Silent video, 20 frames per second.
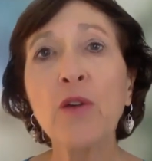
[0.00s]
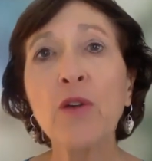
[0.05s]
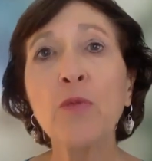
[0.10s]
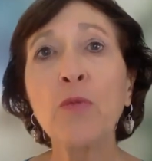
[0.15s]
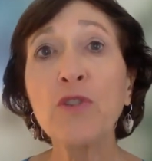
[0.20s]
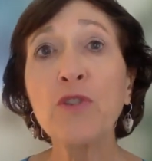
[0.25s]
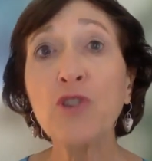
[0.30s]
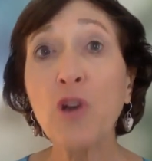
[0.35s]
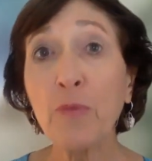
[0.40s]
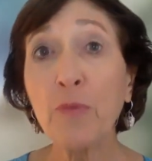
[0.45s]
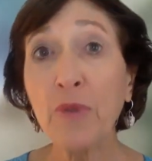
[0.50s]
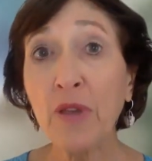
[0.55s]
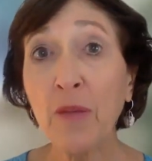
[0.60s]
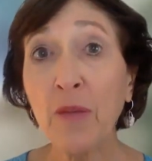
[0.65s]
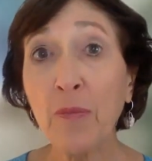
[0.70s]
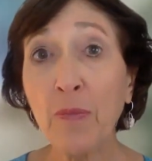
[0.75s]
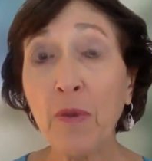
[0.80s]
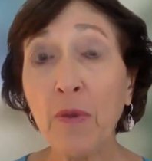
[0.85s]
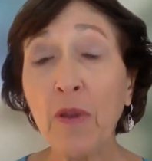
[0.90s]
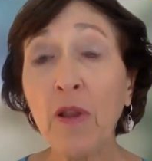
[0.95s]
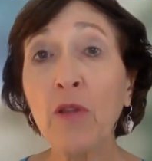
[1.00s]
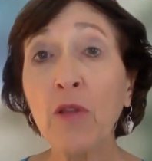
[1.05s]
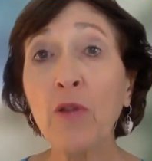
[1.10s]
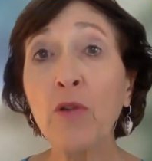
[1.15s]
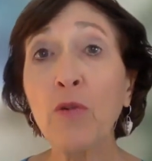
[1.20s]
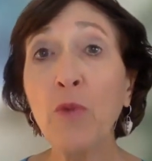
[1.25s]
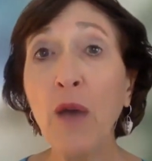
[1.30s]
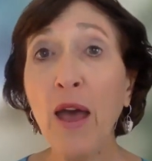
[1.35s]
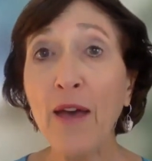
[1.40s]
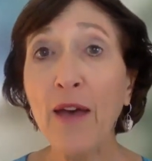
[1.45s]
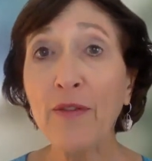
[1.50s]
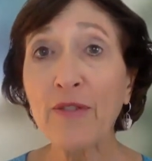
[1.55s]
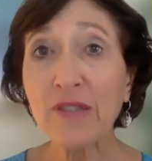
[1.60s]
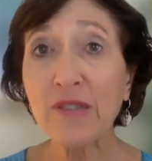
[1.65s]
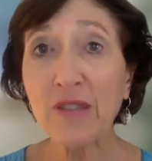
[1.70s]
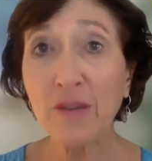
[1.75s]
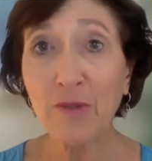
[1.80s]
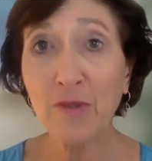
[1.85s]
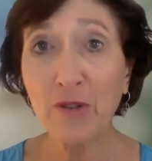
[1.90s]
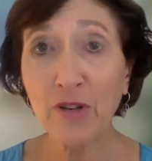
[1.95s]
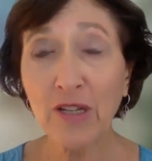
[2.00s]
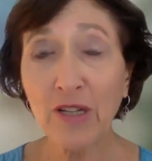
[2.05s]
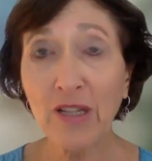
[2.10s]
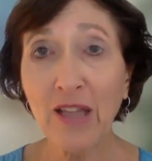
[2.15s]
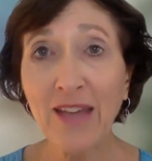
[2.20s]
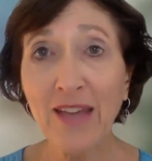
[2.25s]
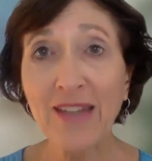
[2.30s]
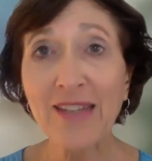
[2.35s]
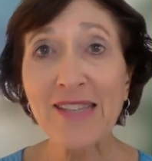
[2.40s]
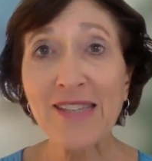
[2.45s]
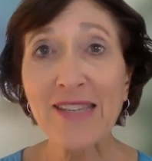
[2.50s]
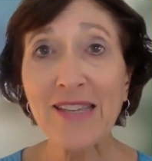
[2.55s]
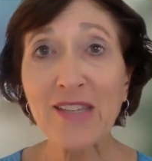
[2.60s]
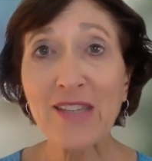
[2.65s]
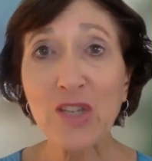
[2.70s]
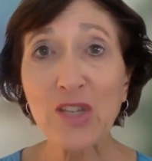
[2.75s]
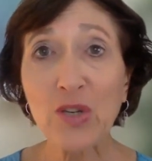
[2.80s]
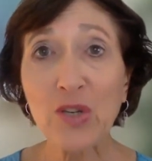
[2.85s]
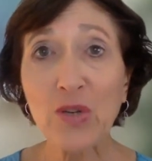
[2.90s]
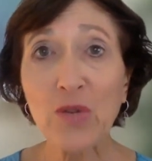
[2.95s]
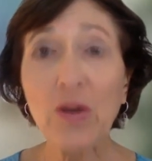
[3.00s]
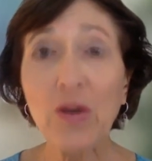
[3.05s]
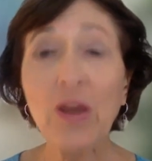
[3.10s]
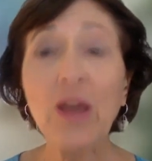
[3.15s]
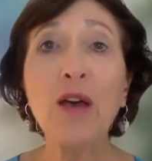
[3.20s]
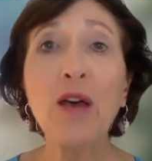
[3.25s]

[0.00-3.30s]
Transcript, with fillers: which are people who have similar clients as you,